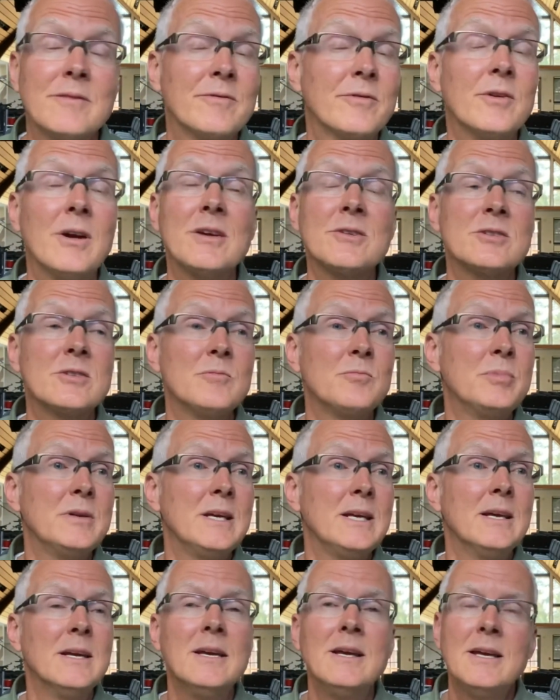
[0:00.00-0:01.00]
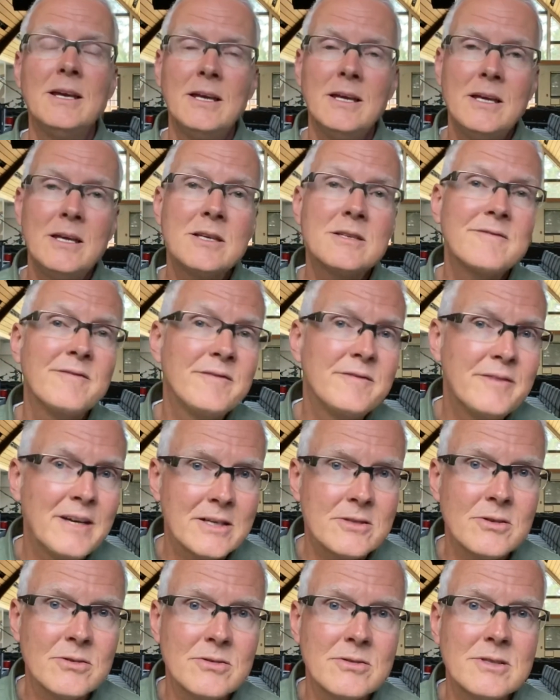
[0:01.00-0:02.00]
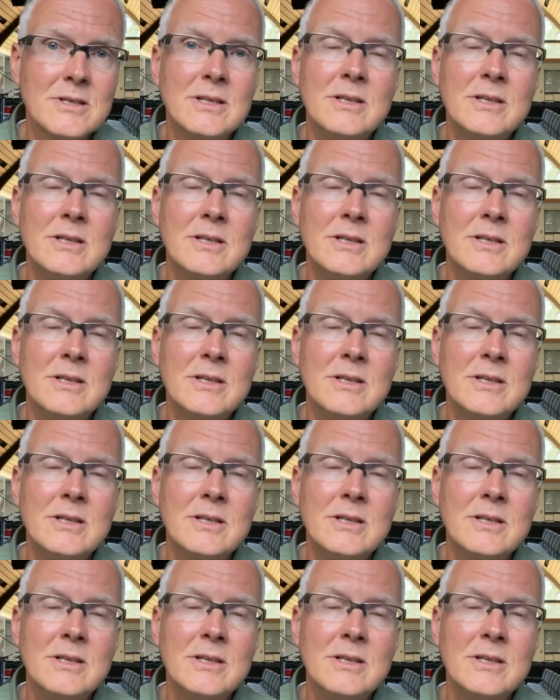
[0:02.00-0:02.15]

and for us to be his vessels